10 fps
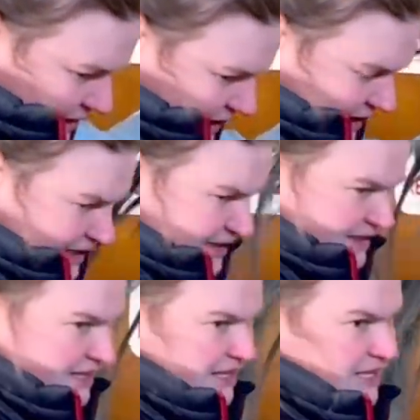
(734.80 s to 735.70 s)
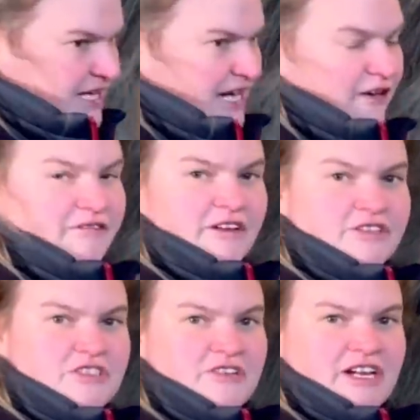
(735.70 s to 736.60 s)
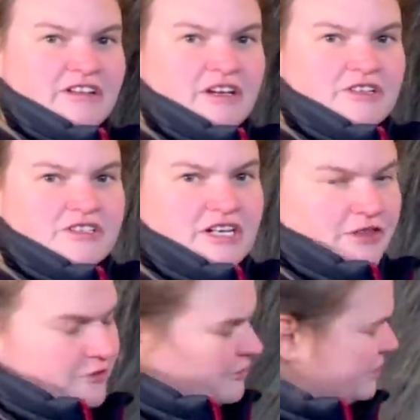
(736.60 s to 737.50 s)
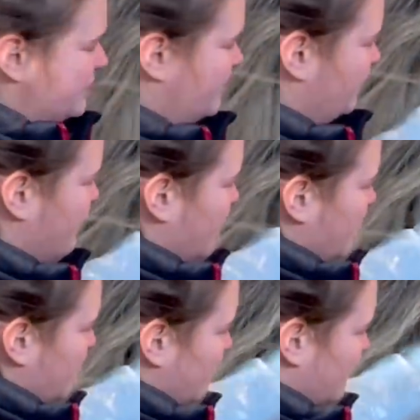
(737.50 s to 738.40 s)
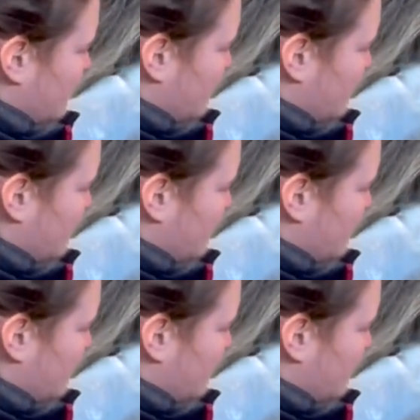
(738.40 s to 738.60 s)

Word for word: and air-filled, so you can't really ultrasound through it. So most